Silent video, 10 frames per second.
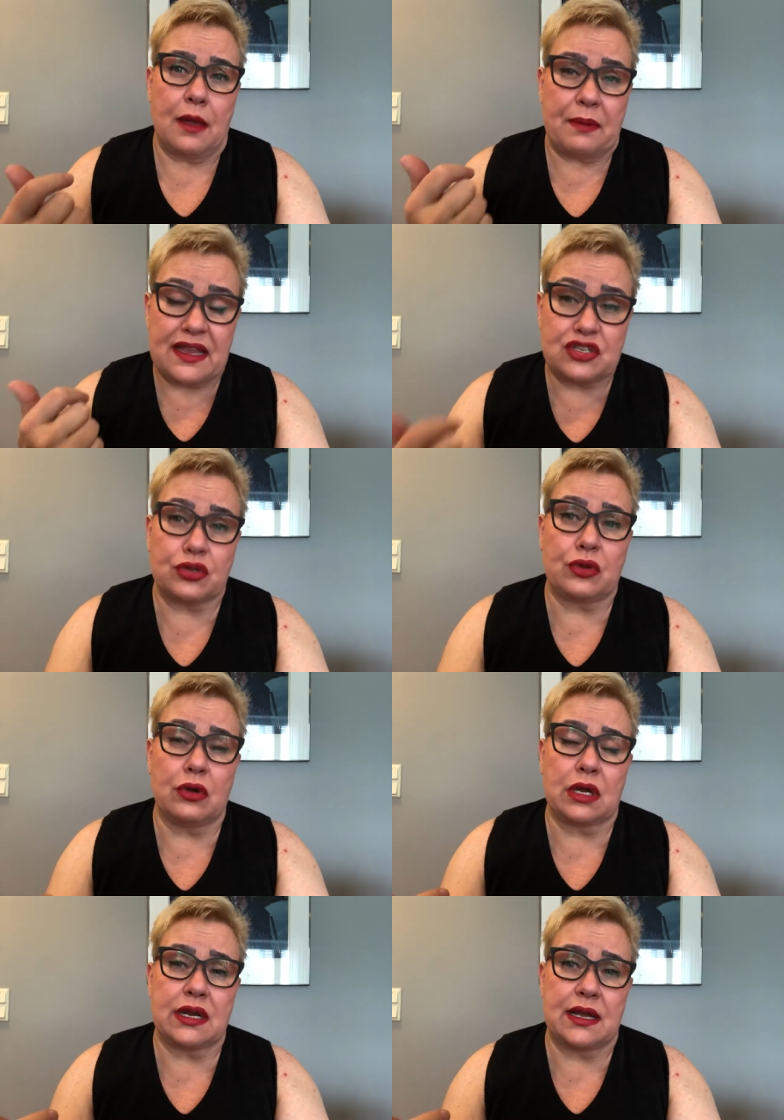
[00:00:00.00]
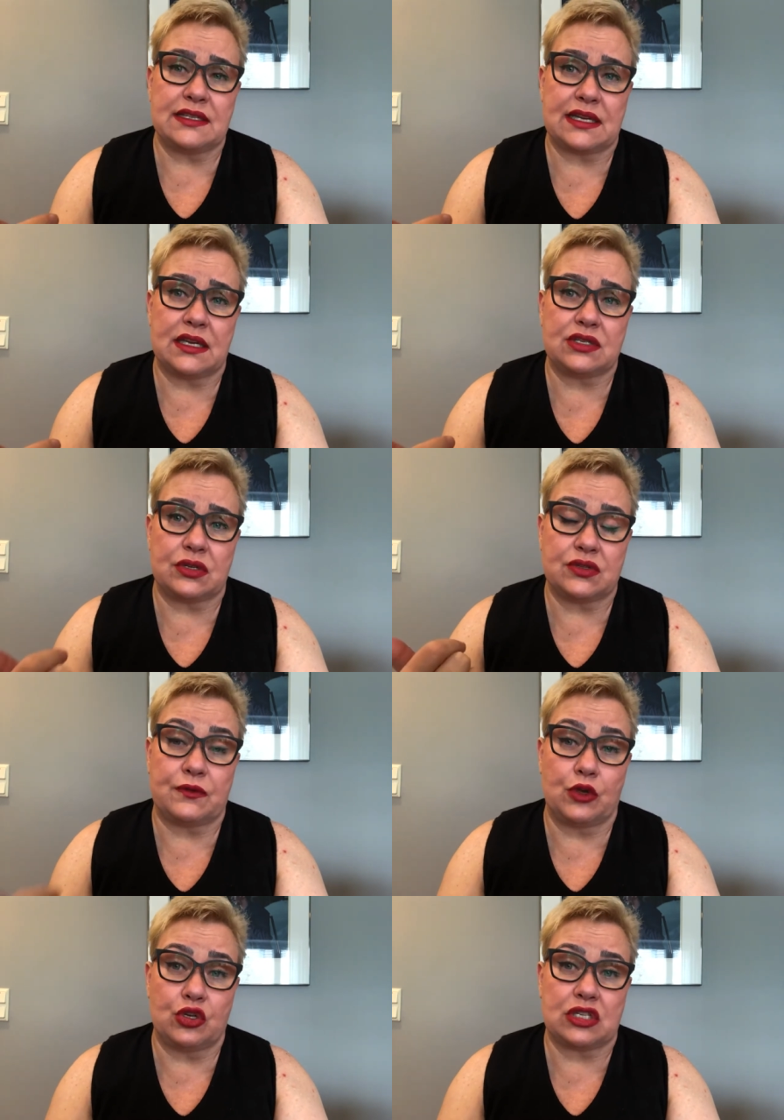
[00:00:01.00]
patient organizations
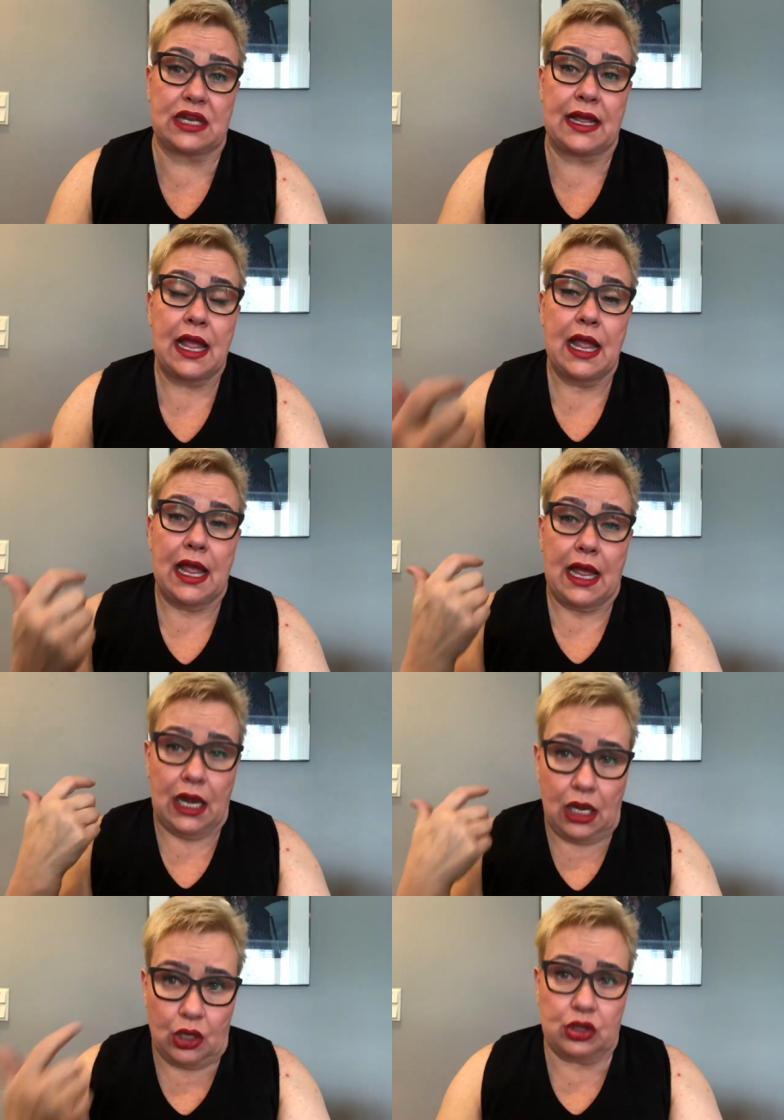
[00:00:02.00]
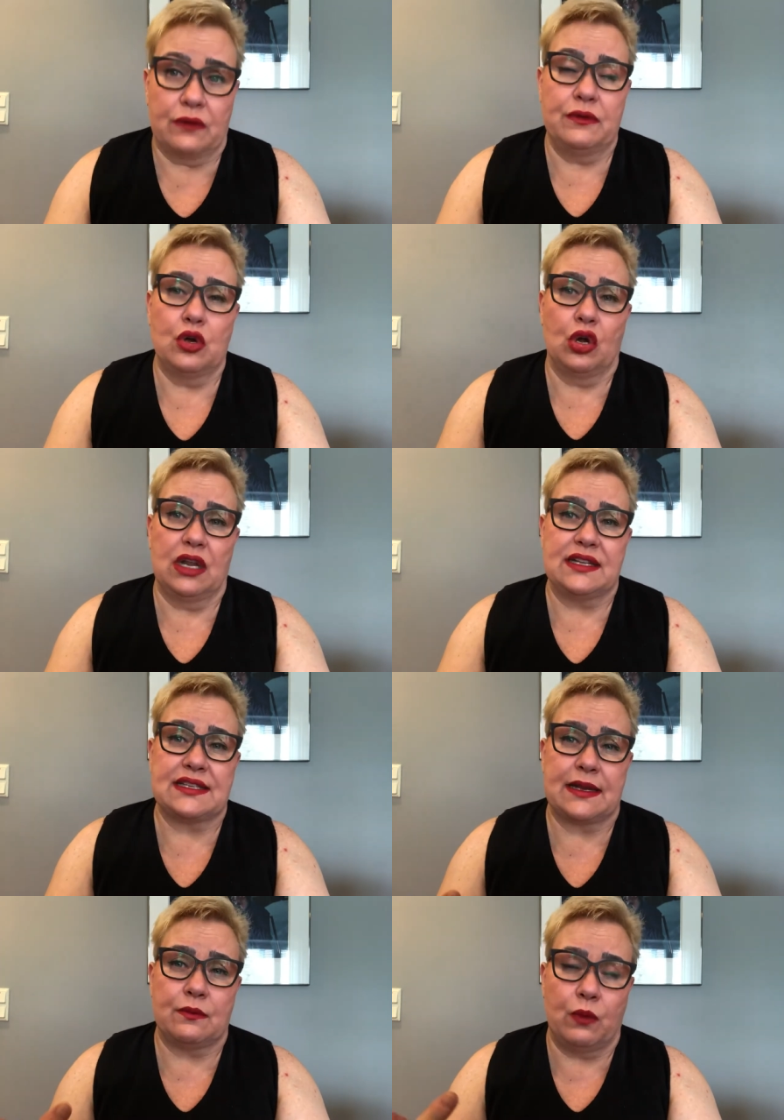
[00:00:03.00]
firstly, a lot of
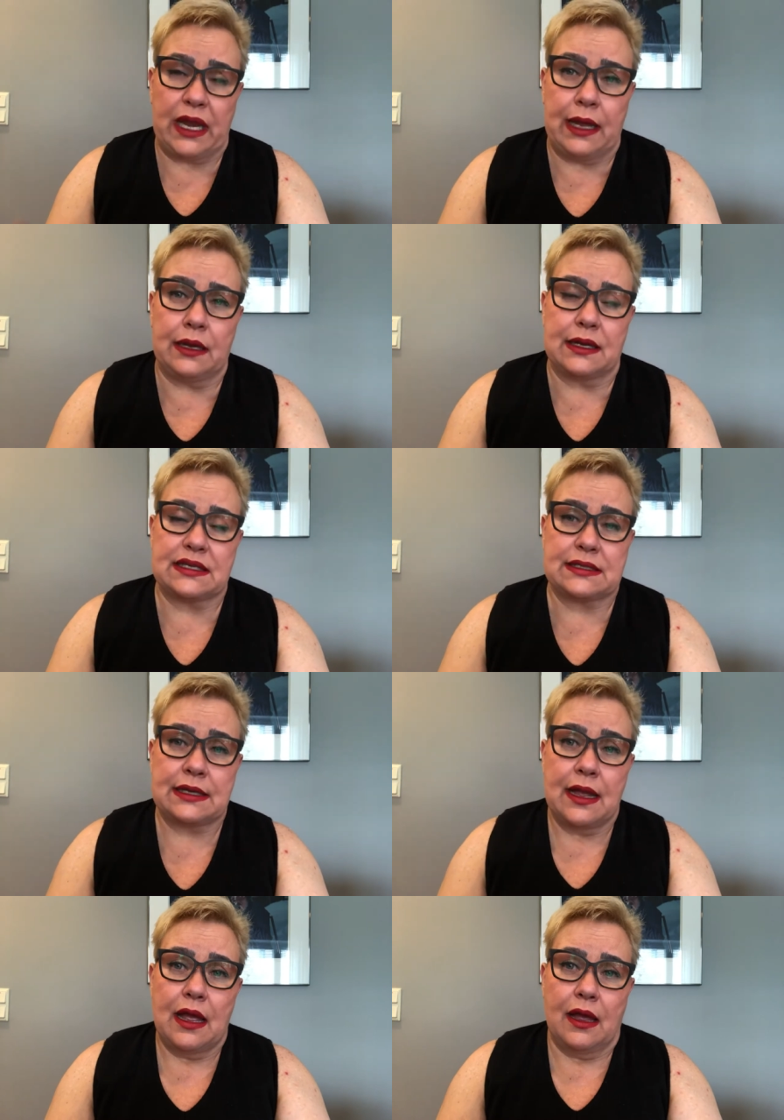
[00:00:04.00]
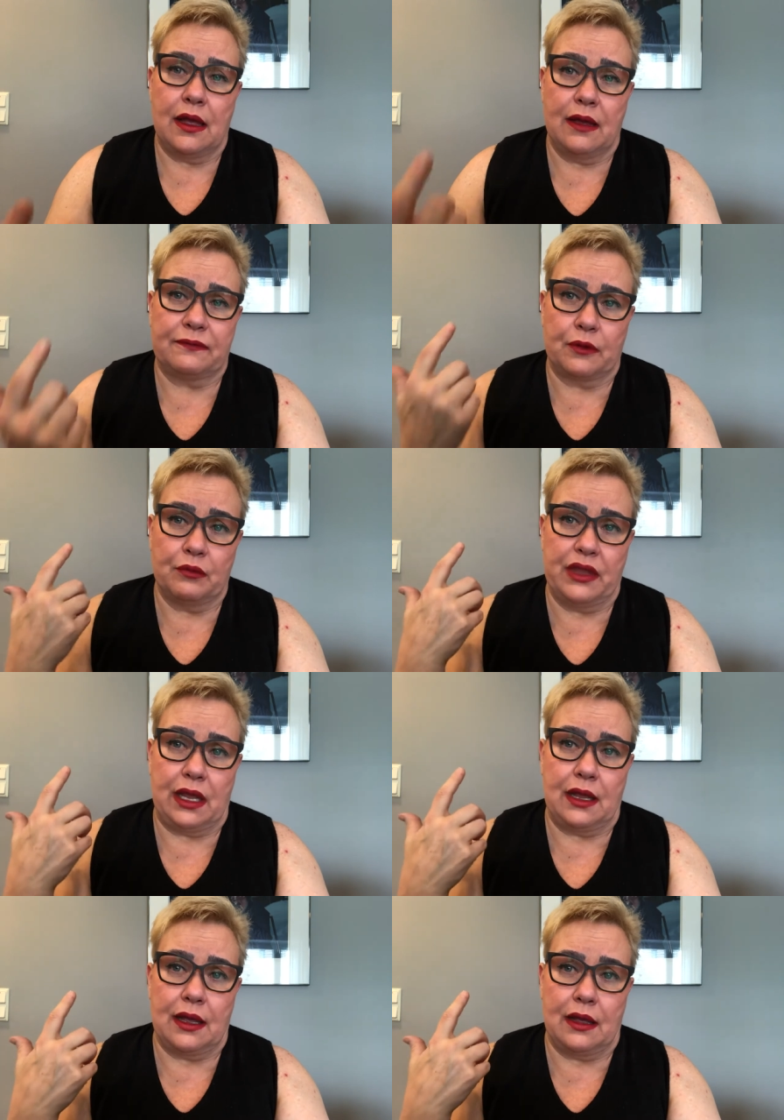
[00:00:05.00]
knowledge and willingness from
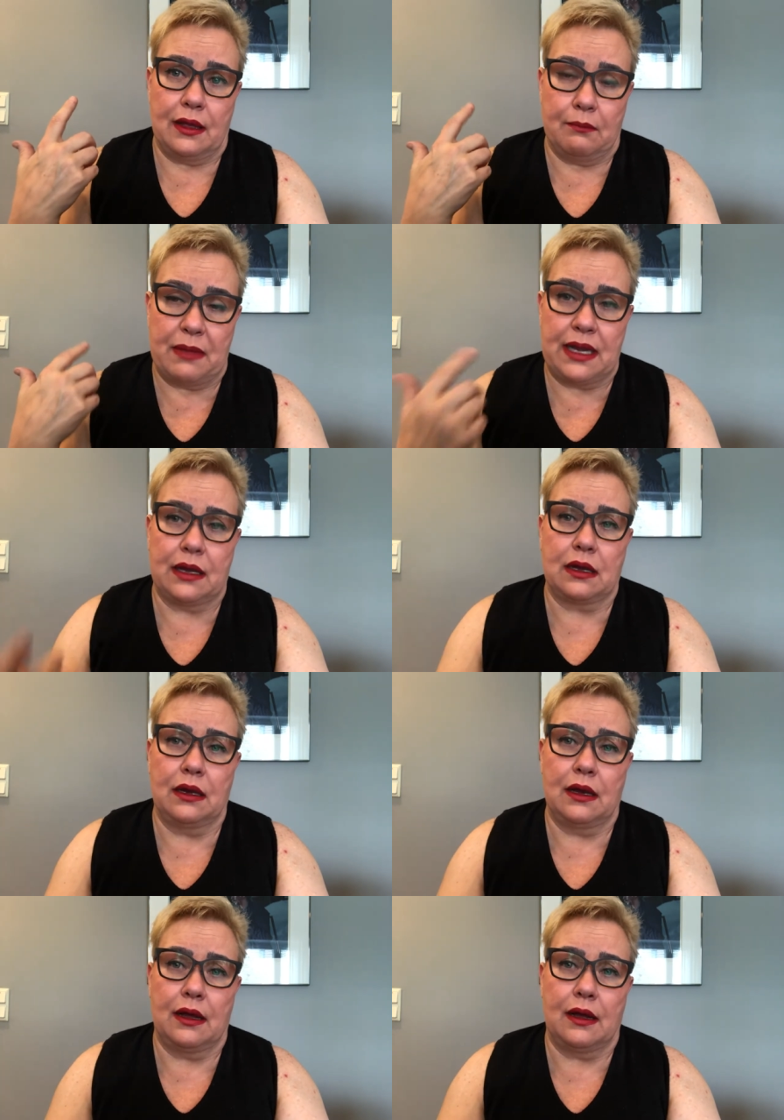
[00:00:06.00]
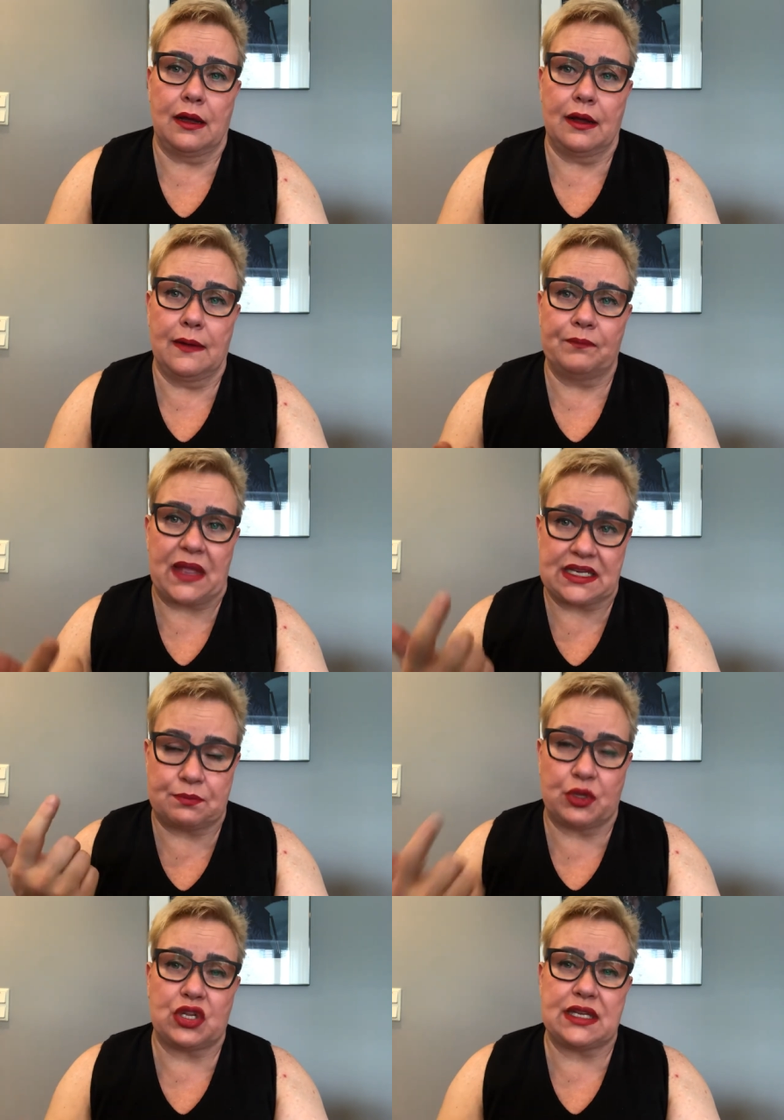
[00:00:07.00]
the medical
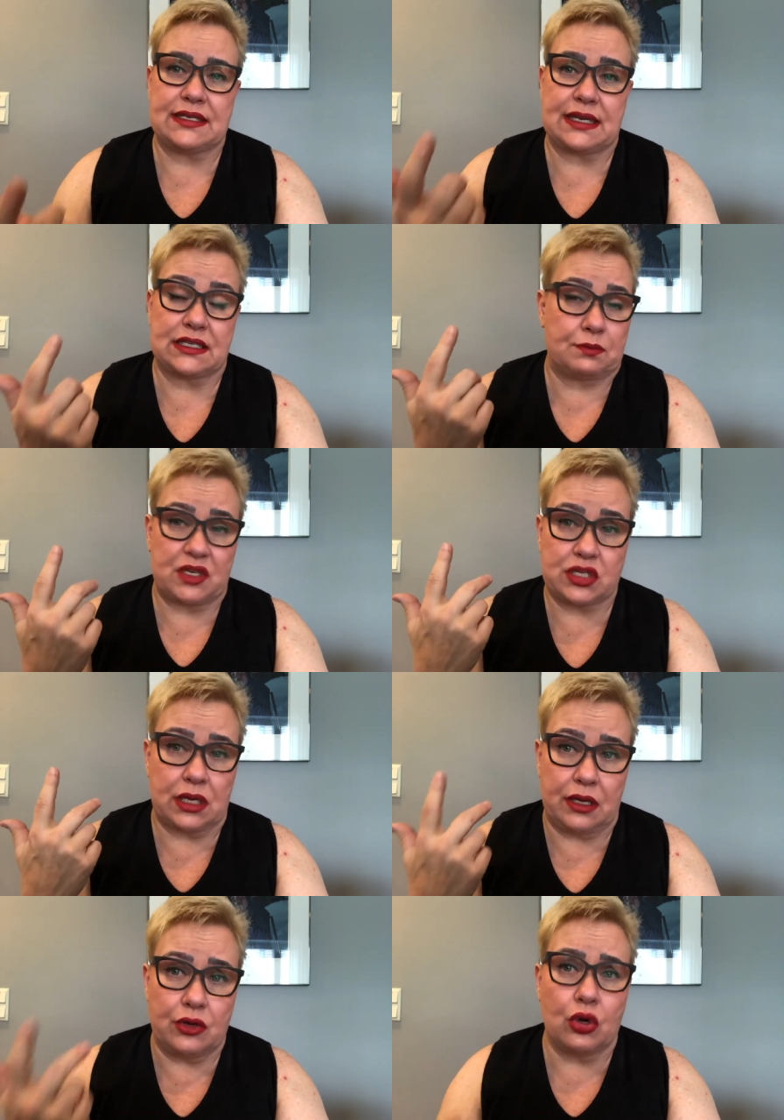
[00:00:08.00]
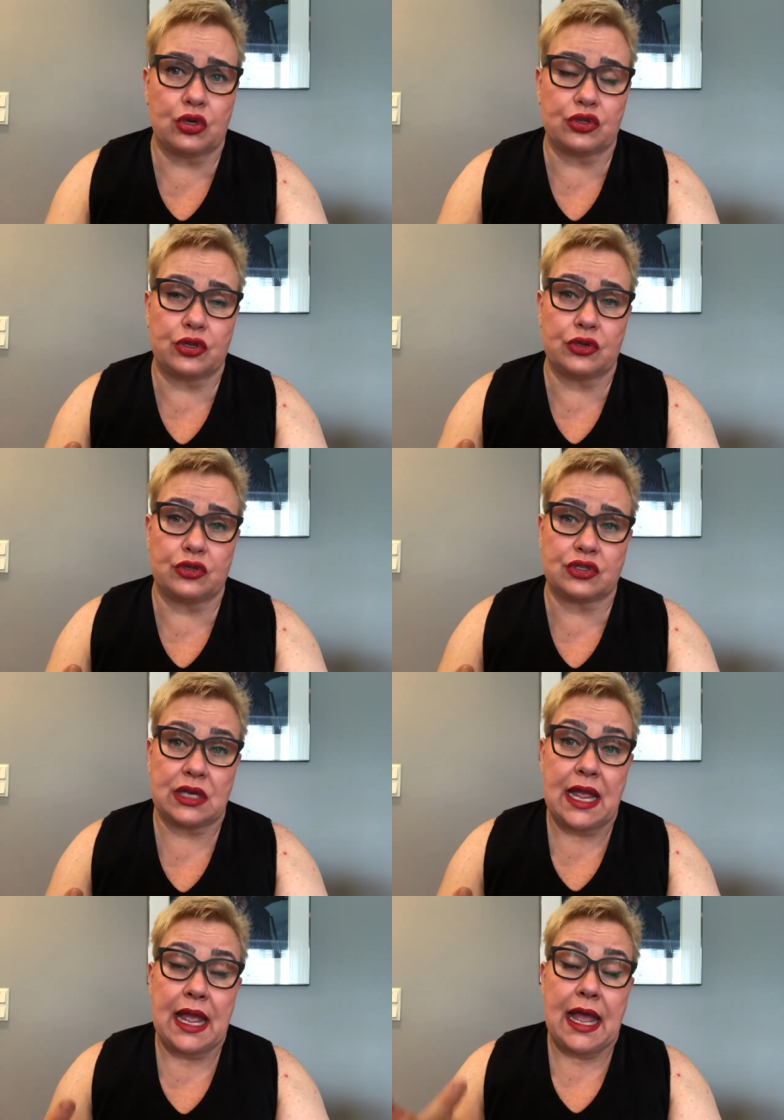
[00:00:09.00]
expertise, especially doctors,